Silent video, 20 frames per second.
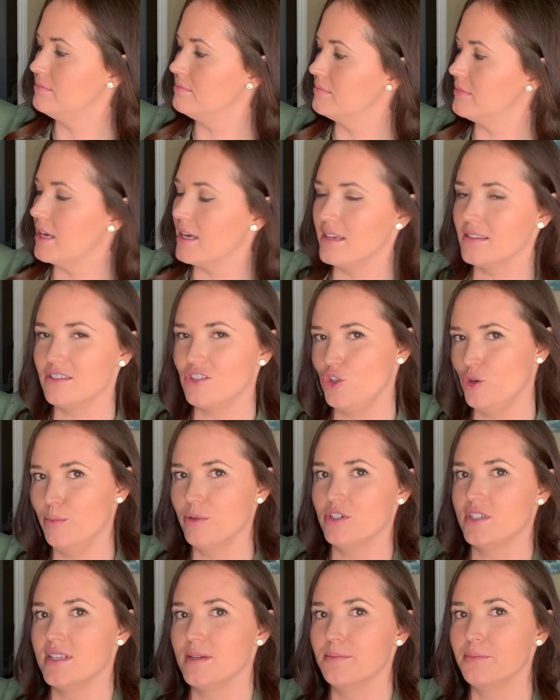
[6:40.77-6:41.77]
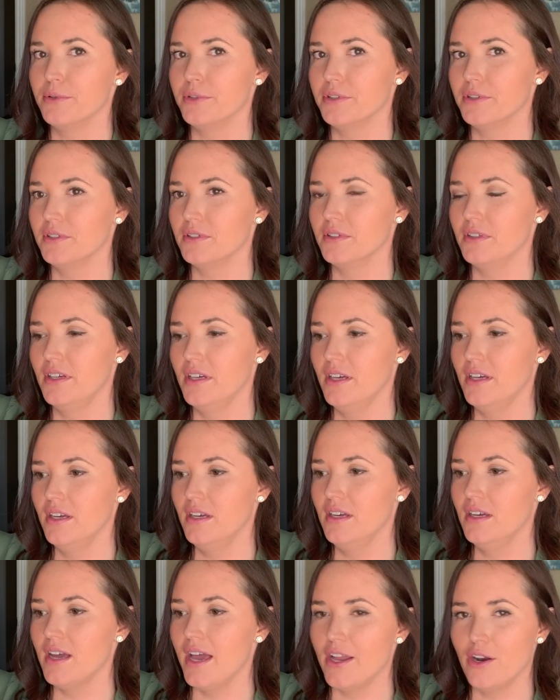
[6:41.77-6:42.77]
Like it's super simple.
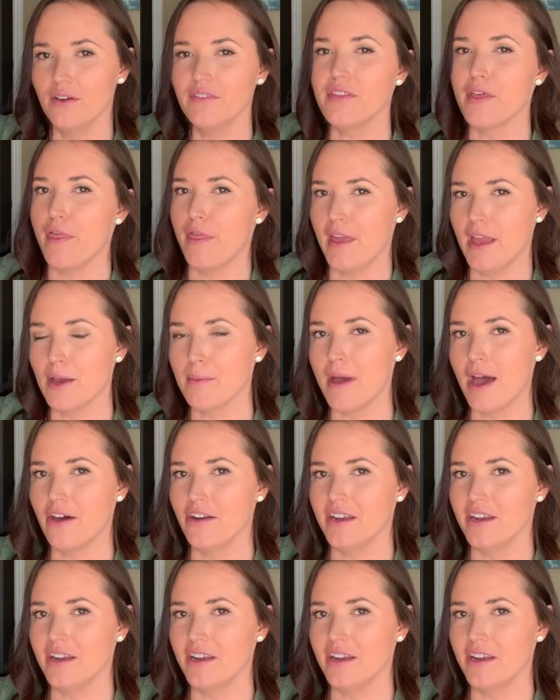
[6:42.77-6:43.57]
I don't have to think about